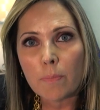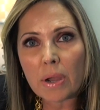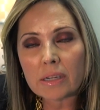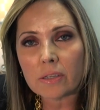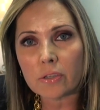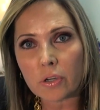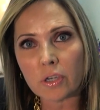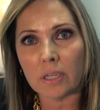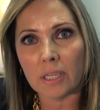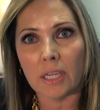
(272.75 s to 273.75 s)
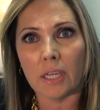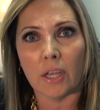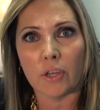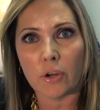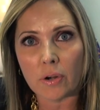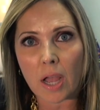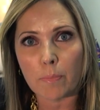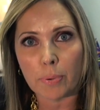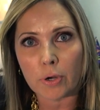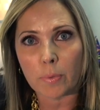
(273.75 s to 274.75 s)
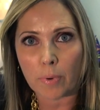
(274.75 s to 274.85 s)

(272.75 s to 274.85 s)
But certainly you're not pure